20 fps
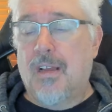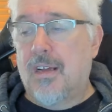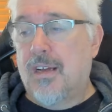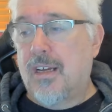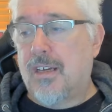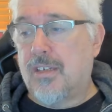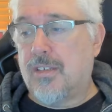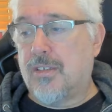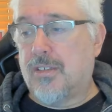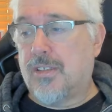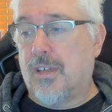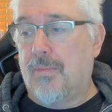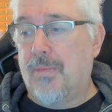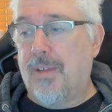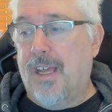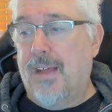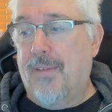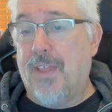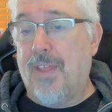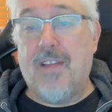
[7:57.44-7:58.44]
I shall stop
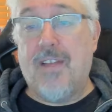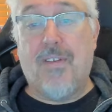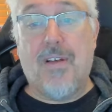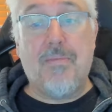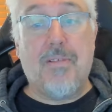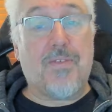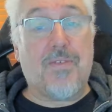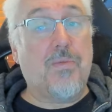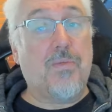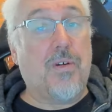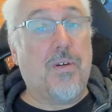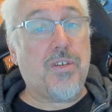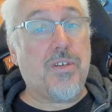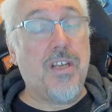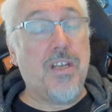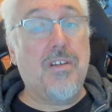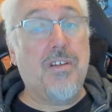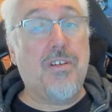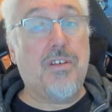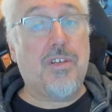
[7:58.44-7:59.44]
there. Thank you very much for
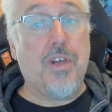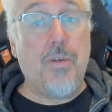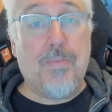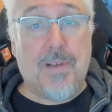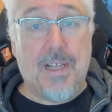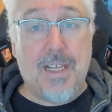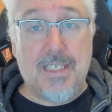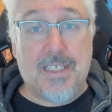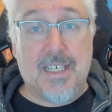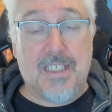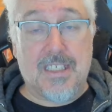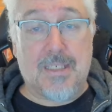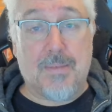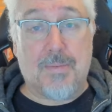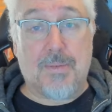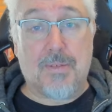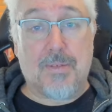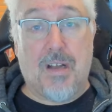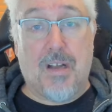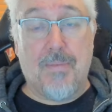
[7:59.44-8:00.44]
watching. Do please hit the
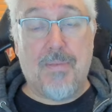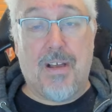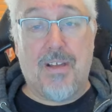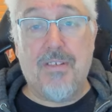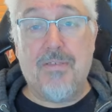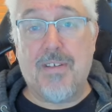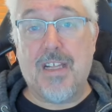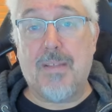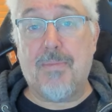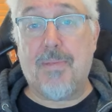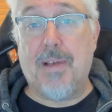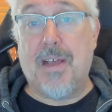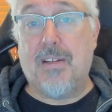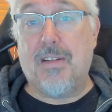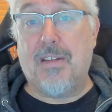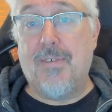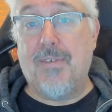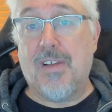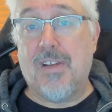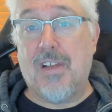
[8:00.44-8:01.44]
subscribe button, ring the bell,
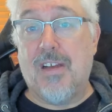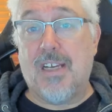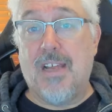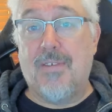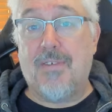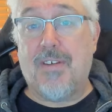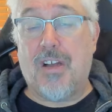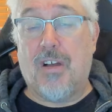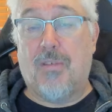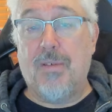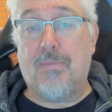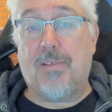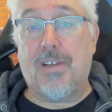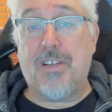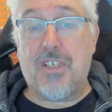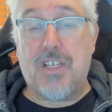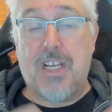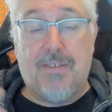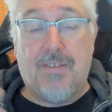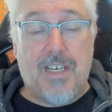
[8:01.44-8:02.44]
leave a like, leave a comment, please
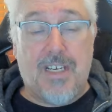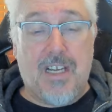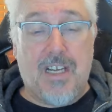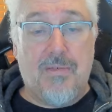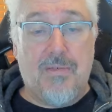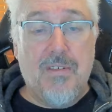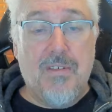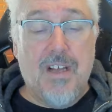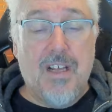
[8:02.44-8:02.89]
share the video.